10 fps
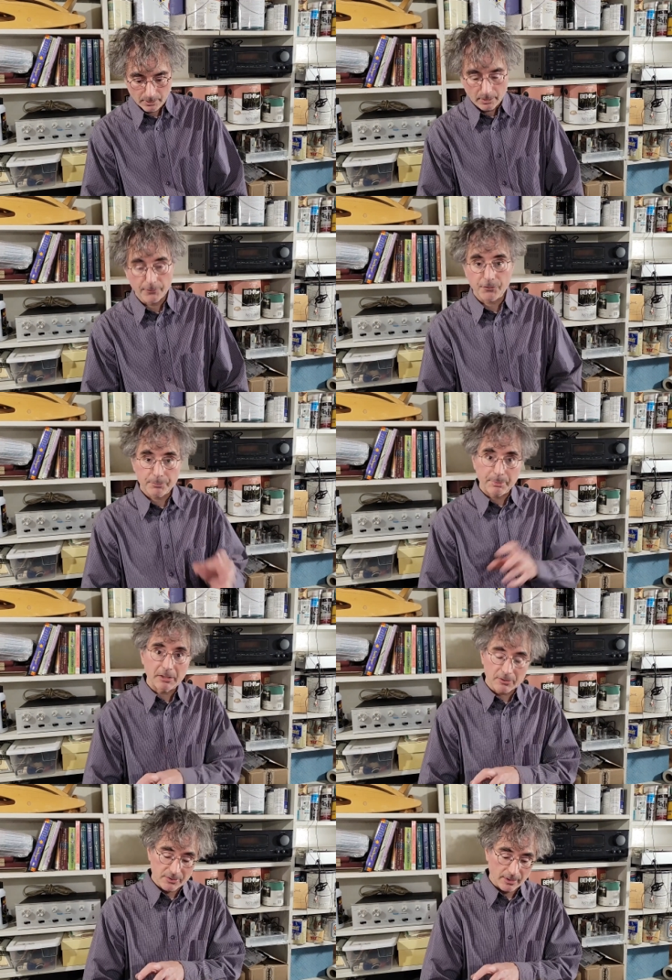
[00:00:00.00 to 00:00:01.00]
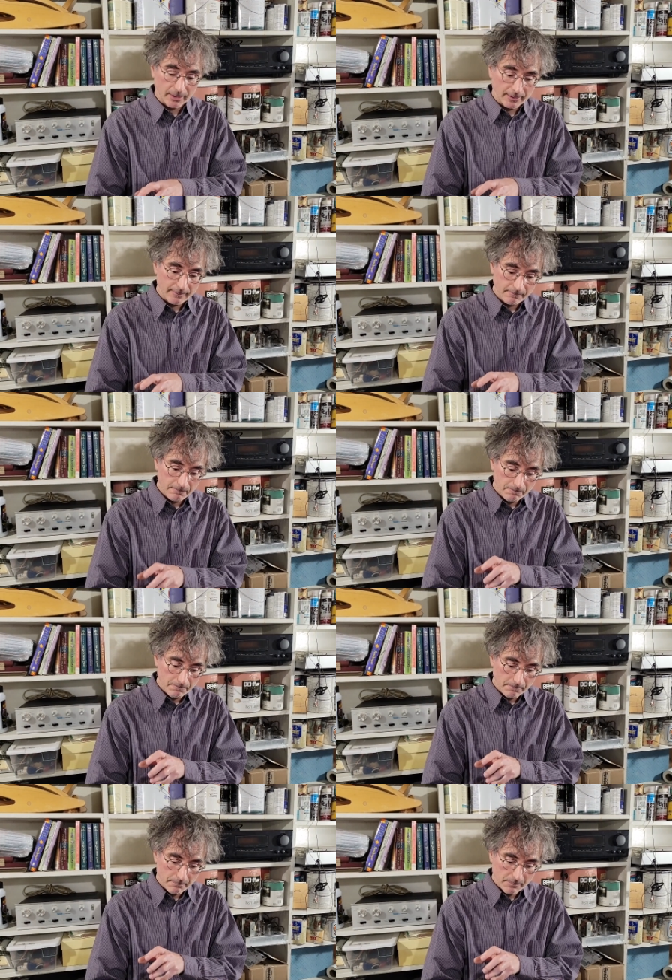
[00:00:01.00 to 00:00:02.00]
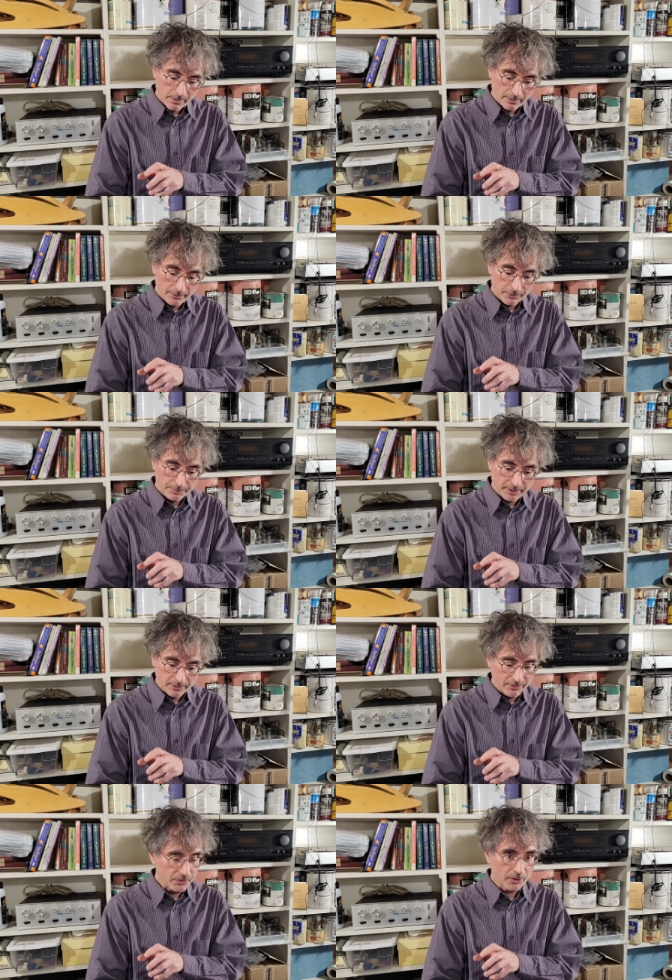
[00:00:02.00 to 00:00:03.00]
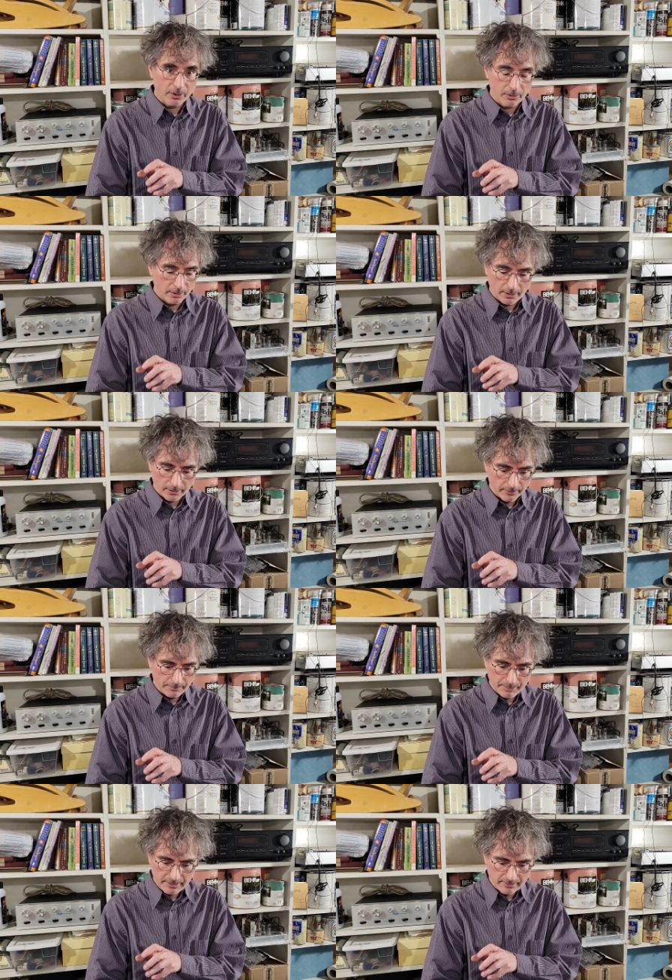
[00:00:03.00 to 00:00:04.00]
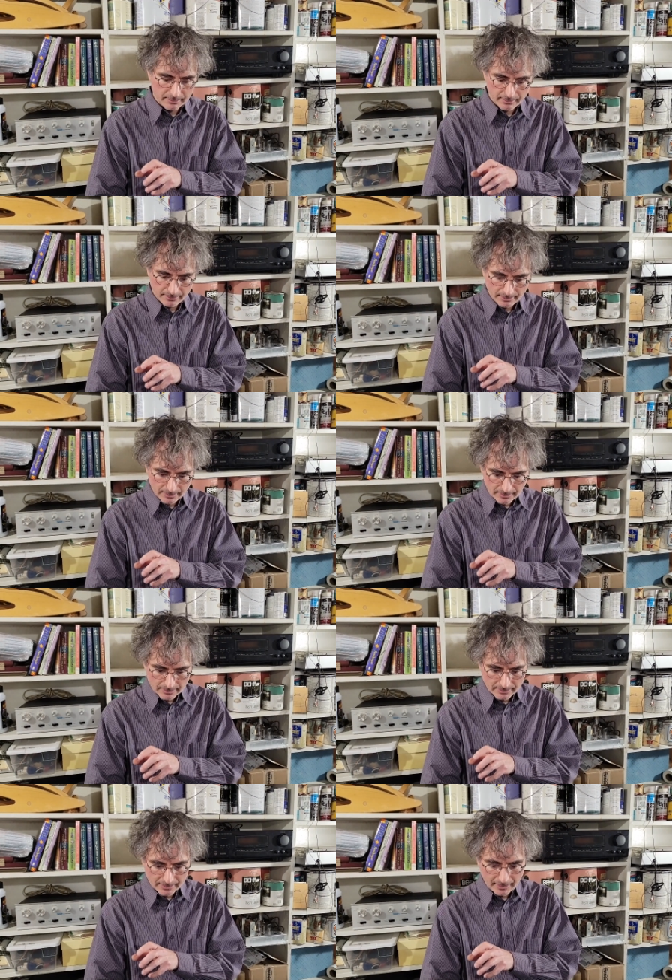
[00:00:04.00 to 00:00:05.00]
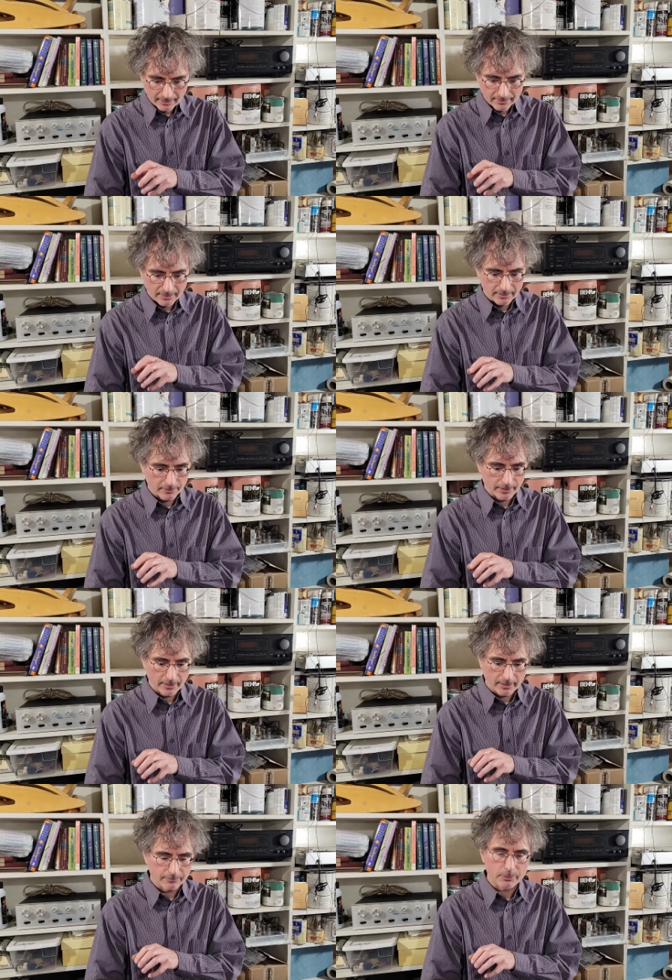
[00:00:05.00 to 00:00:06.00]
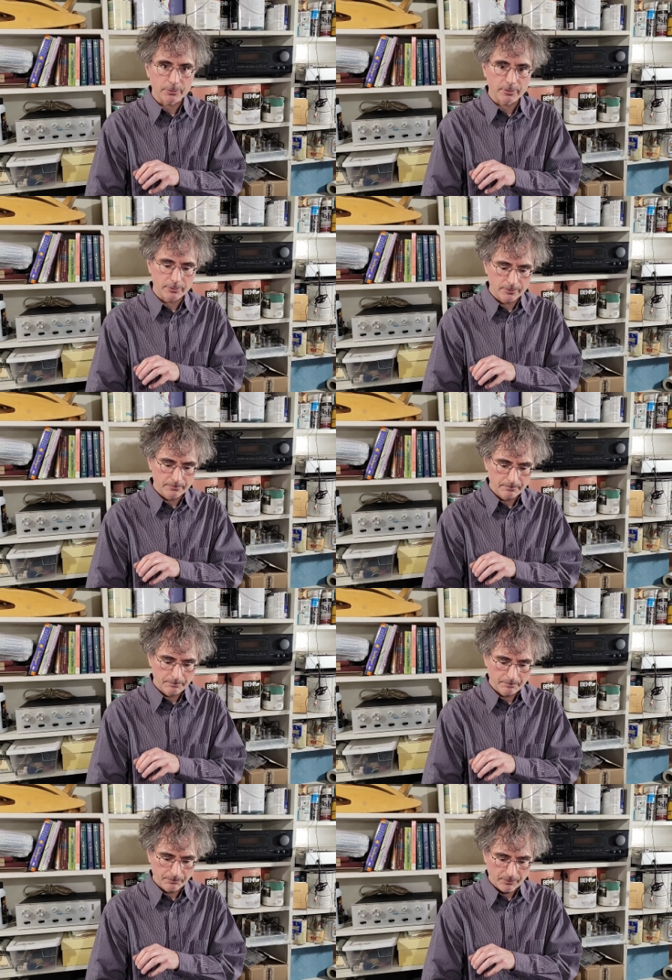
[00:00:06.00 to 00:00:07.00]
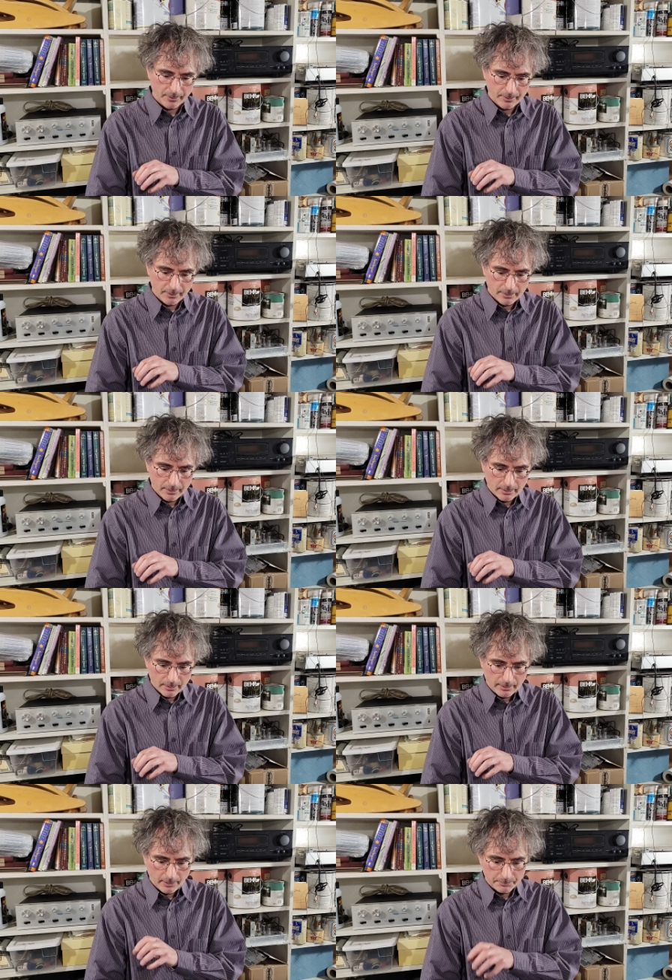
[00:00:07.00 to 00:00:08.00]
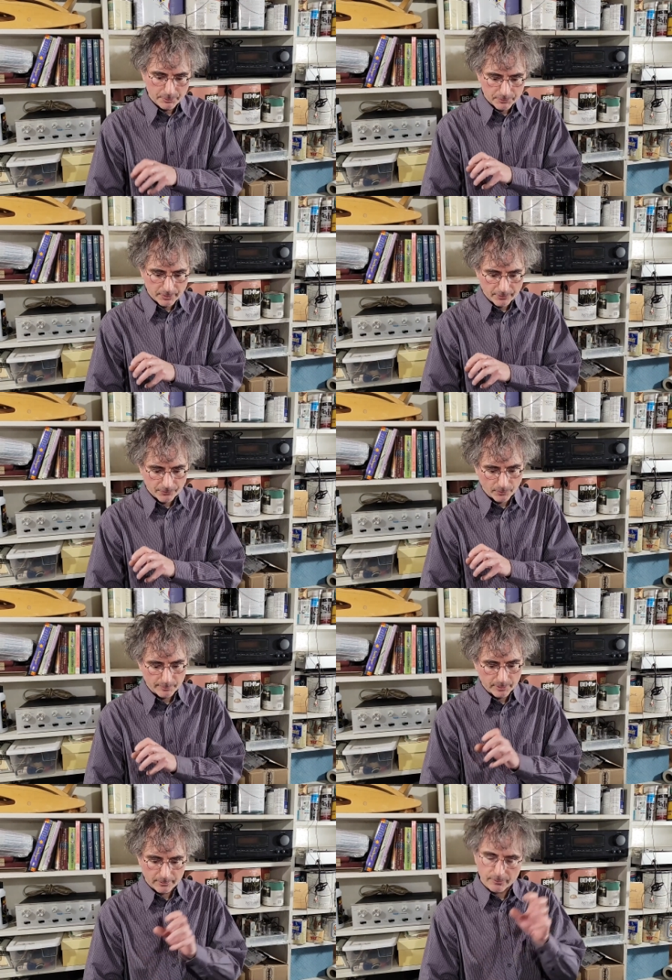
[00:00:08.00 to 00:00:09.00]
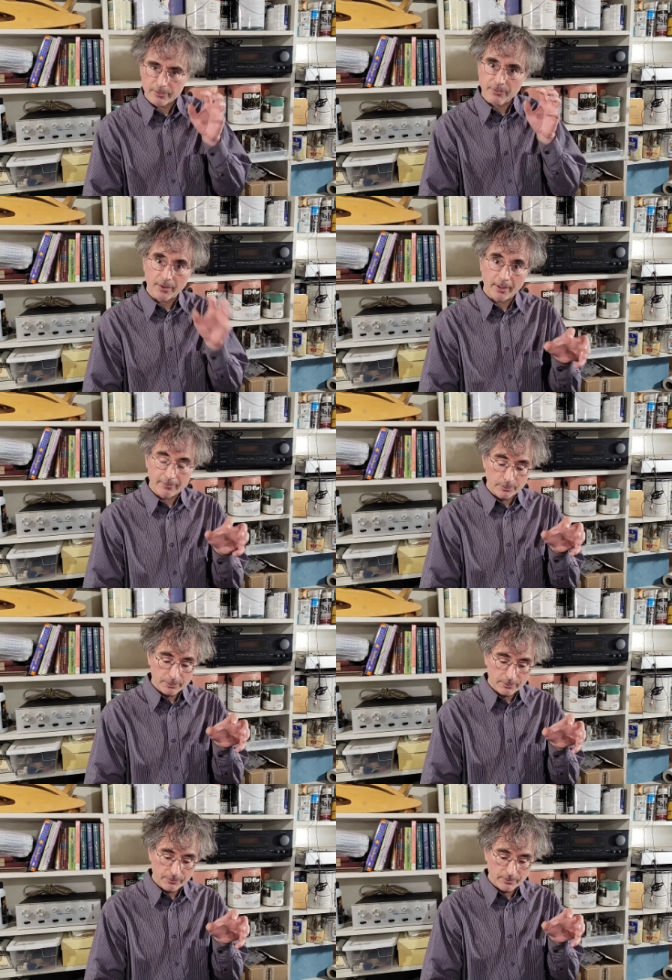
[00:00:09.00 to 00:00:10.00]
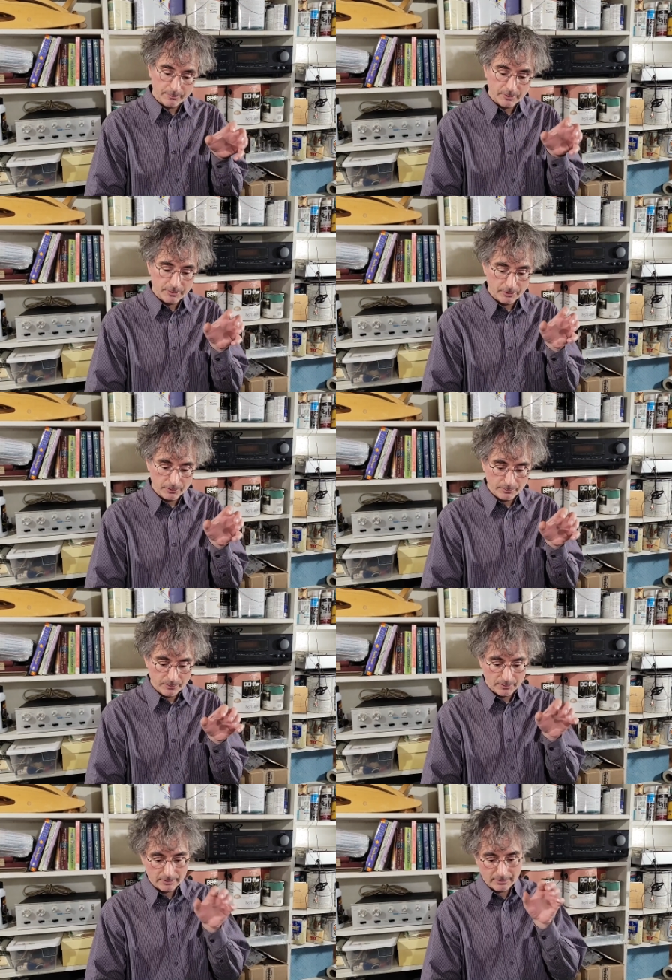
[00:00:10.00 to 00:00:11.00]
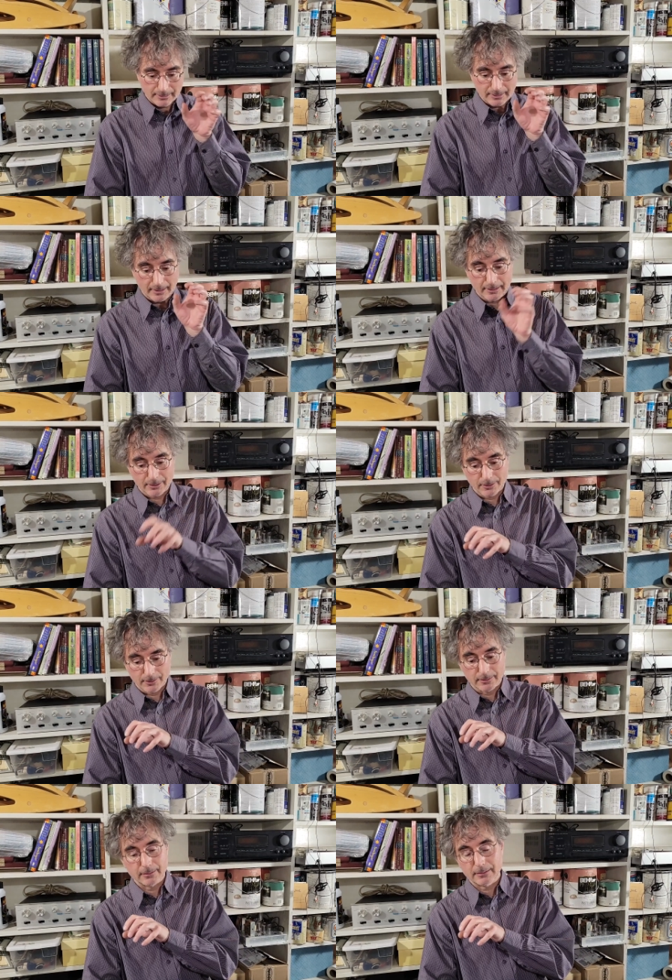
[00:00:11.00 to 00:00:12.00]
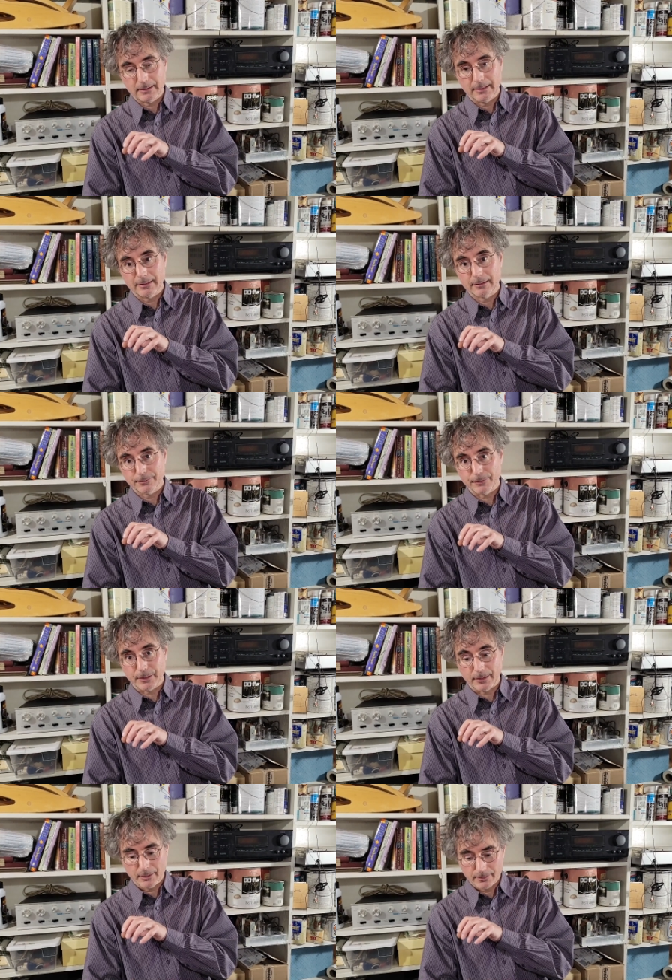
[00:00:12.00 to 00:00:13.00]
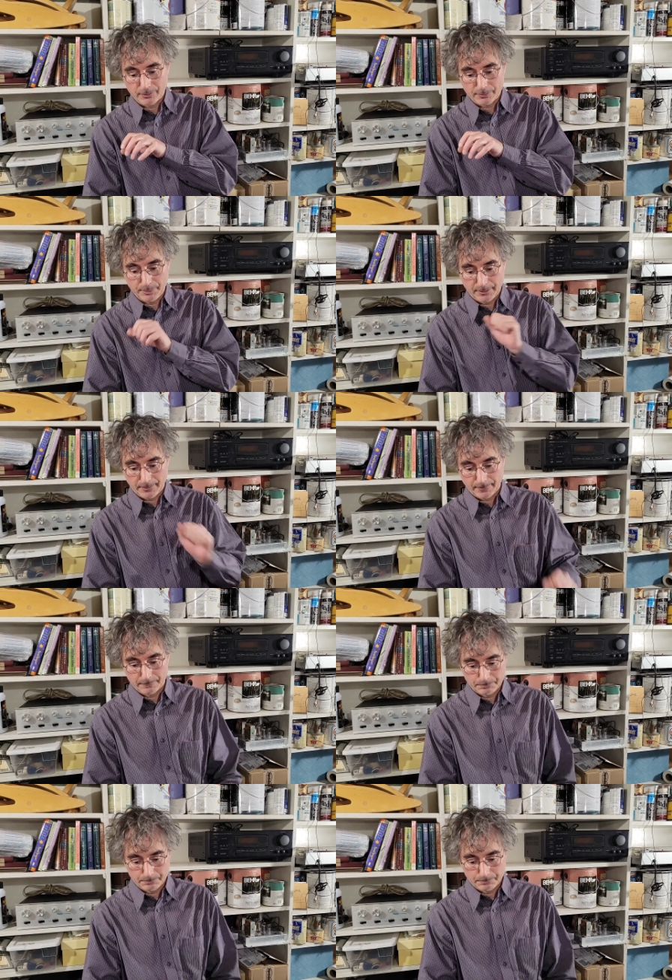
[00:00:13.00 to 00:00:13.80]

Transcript: On the speaker side, your speaker is a current-hungry beast that can't tolerate high voltage. The output transformer converts the high voltage from the tubes into the high current needed to feed your speaker.